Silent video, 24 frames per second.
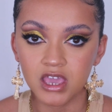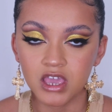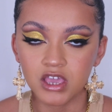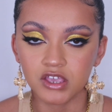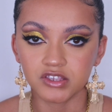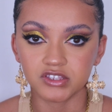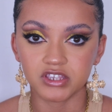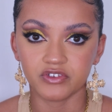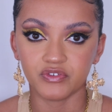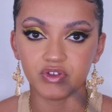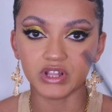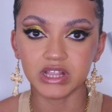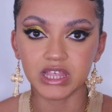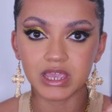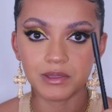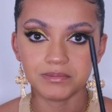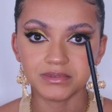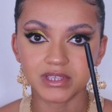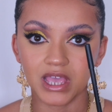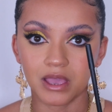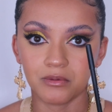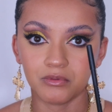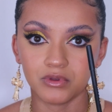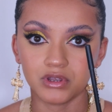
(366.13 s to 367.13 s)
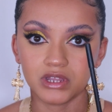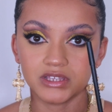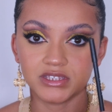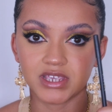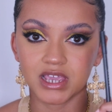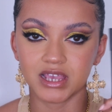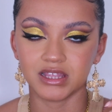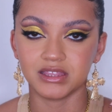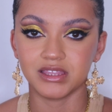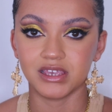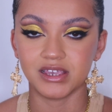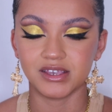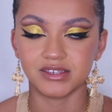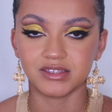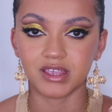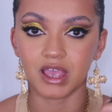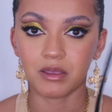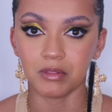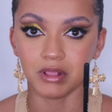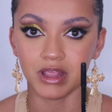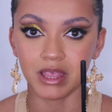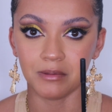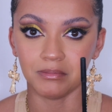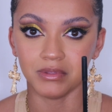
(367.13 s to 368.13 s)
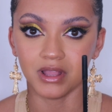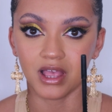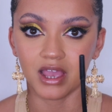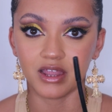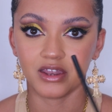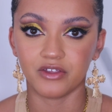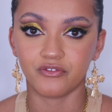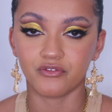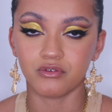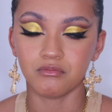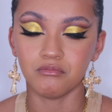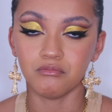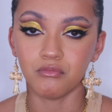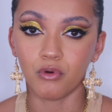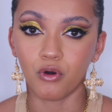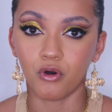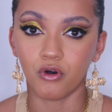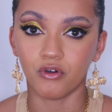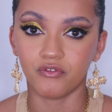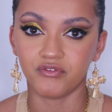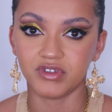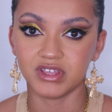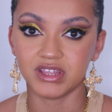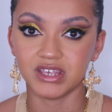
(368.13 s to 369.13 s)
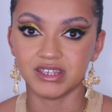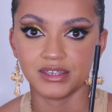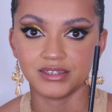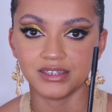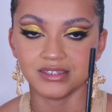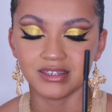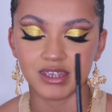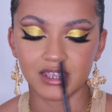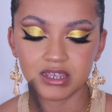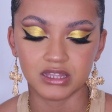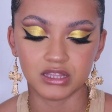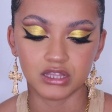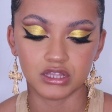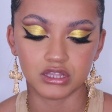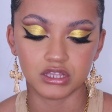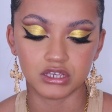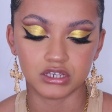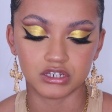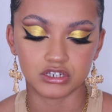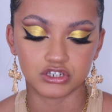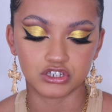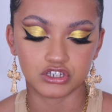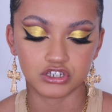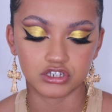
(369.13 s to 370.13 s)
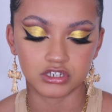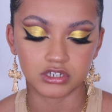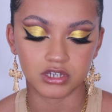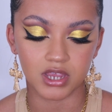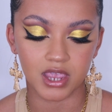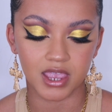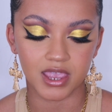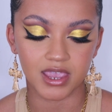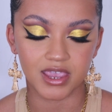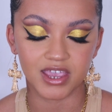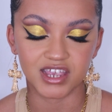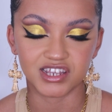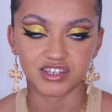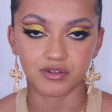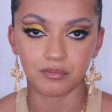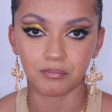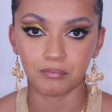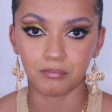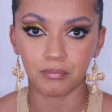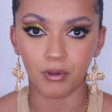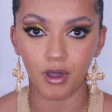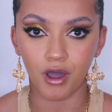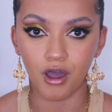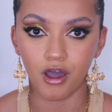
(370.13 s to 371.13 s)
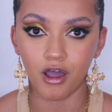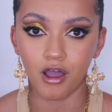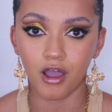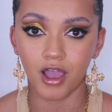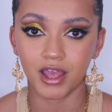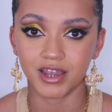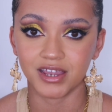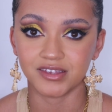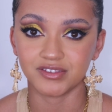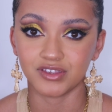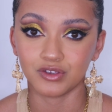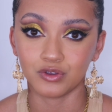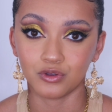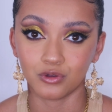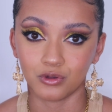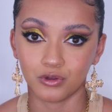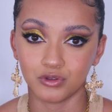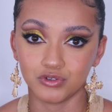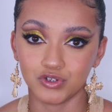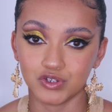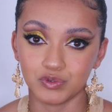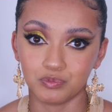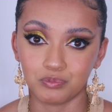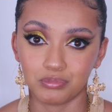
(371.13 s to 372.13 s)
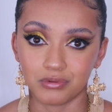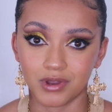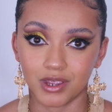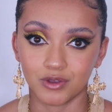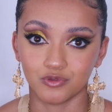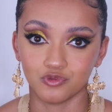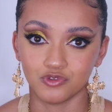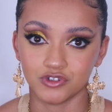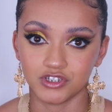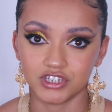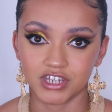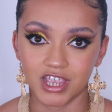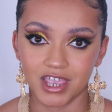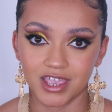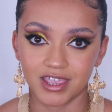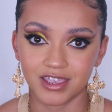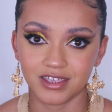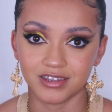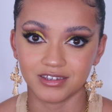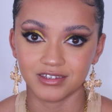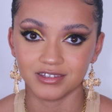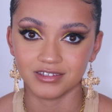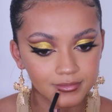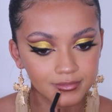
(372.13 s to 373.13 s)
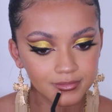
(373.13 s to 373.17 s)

So for lips I'm going to take this lip liner from Morphe. This is in the shade Bar and it's a gorgeous brown shade.